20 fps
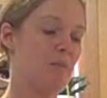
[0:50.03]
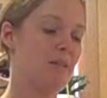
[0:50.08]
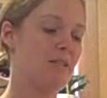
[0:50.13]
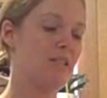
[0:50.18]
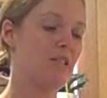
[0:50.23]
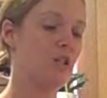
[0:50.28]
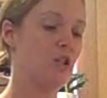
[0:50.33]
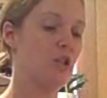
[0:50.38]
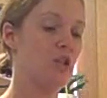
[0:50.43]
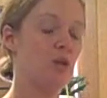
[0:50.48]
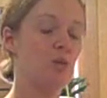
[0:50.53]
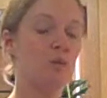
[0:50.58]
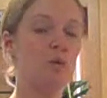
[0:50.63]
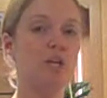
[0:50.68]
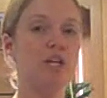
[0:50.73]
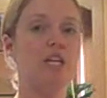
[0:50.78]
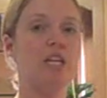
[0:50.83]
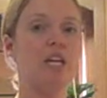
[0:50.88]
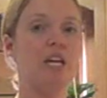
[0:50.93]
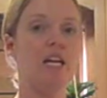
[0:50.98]
that basically you don't
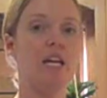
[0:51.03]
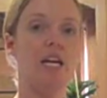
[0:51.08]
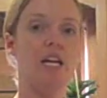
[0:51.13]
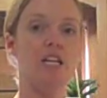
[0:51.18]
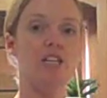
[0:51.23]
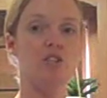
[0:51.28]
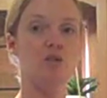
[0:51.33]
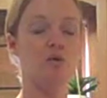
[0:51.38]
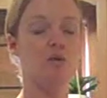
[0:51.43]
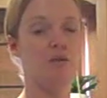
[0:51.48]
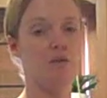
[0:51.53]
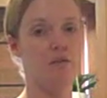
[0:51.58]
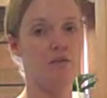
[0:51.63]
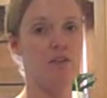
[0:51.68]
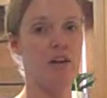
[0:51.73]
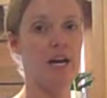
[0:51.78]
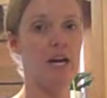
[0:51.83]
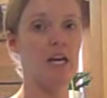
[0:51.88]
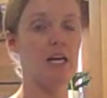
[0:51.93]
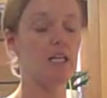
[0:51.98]
really need any sort of
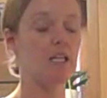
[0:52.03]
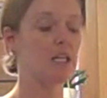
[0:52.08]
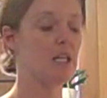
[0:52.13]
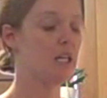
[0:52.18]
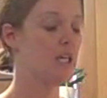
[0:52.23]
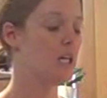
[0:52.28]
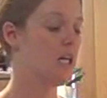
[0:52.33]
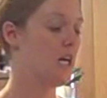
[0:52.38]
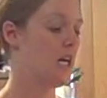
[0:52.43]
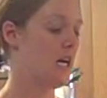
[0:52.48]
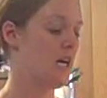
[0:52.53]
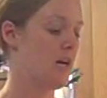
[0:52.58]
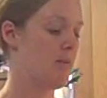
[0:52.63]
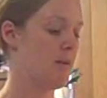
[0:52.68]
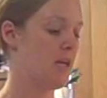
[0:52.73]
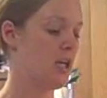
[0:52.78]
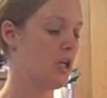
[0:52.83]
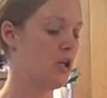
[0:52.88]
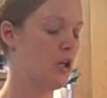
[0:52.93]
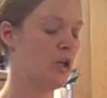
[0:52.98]
fat.
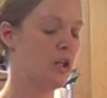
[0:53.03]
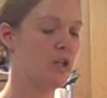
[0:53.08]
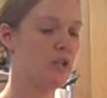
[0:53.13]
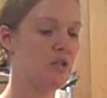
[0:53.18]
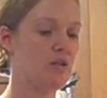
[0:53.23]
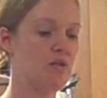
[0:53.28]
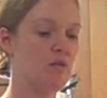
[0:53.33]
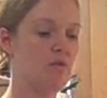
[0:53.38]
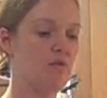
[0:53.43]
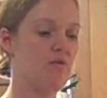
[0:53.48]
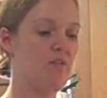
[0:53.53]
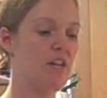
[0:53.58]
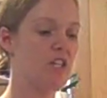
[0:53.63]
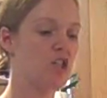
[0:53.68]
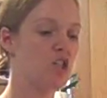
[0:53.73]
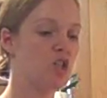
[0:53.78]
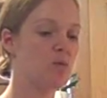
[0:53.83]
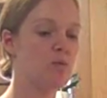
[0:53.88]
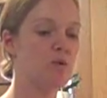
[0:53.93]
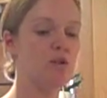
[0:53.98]
It cooks
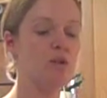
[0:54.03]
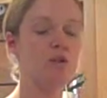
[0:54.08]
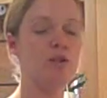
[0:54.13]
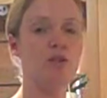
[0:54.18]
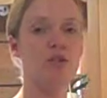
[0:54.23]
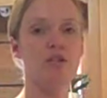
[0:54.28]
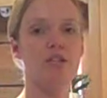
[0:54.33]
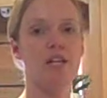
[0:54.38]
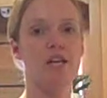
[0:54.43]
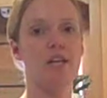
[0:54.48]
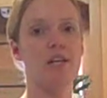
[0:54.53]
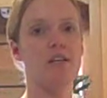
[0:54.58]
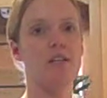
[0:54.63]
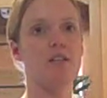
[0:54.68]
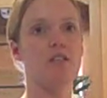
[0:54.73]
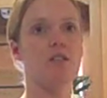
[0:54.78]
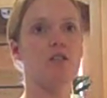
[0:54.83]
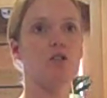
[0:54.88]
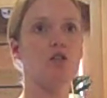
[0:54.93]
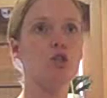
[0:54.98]
vegetables
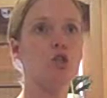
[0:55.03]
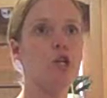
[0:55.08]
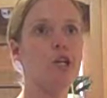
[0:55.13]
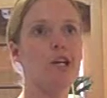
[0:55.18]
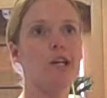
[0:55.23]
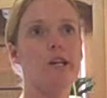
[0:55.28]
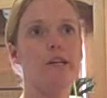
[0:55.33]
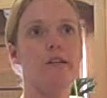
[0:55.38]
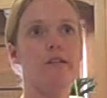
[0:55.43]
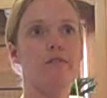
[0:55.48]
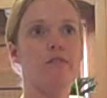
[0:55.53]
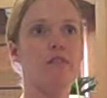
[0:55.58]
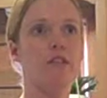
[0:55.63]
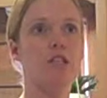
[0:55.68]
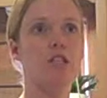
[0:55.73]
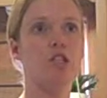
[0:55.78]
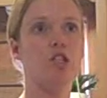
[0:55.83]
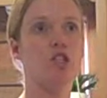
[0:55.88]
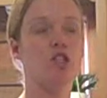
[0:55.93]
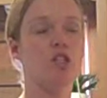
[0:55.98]
and chicken and
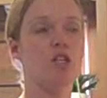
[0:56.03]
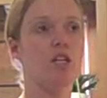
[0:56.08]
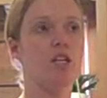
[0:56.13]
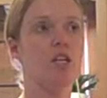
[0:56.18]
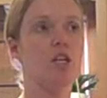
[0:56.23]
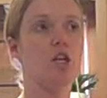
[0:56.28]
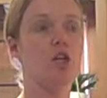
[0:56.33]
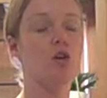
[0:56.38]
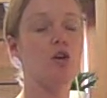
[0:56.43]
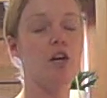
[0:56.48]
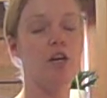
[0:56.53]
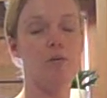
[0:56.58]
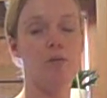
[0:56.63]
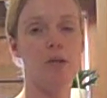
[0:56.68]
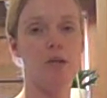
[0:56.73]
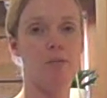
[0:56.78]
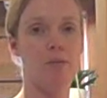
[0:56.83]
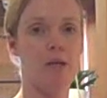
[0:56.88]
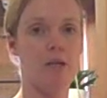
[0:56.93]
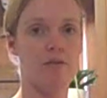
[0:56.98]
fish in an
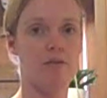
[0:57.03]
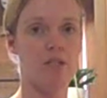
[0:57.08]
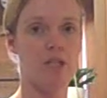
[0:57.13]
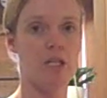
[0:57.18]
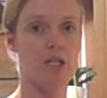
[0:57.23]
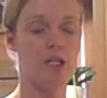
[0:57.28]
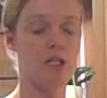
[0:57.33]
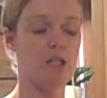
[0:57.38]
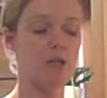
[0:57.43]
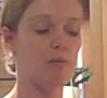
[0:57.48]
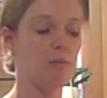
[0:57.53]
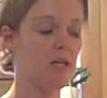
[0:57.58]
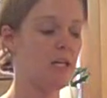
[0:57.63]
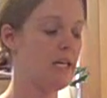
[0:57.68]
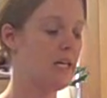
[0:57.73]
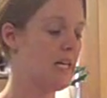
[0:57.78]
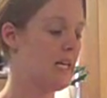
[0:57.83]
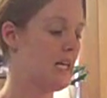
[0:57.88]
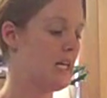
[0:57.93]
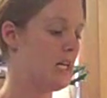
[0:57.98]
incredible amount of time,
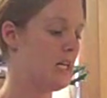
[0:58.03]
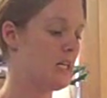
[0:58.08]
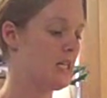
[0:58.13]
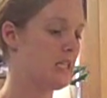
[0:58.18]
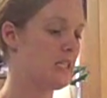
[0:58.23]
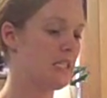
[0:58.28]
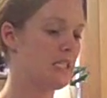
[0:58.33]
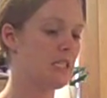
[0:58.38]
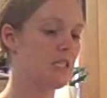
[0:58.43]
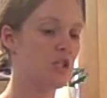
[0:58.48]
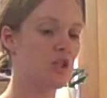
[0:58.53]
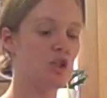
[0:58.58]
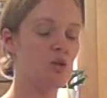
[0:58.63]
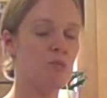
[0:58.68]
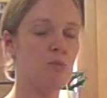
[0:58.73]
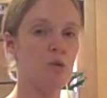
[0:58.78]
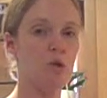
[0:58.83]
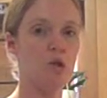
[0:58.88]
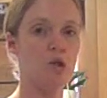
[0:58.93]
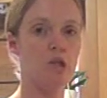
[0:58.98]
and it's
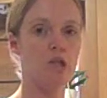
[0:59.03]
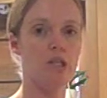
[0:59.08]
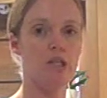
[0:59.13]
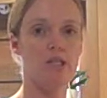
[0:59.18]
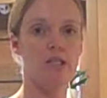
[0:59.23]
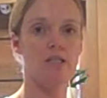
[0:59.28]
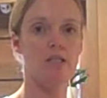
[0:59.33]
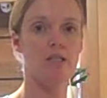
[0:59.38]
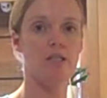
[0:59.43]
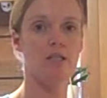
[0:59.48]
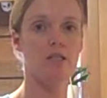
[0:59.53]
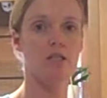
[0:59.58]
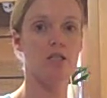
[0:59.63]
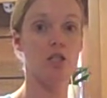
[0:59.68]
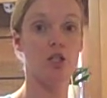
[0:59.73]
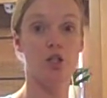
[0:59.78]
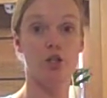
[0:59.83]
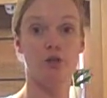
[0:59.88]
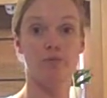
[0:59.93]
super easy to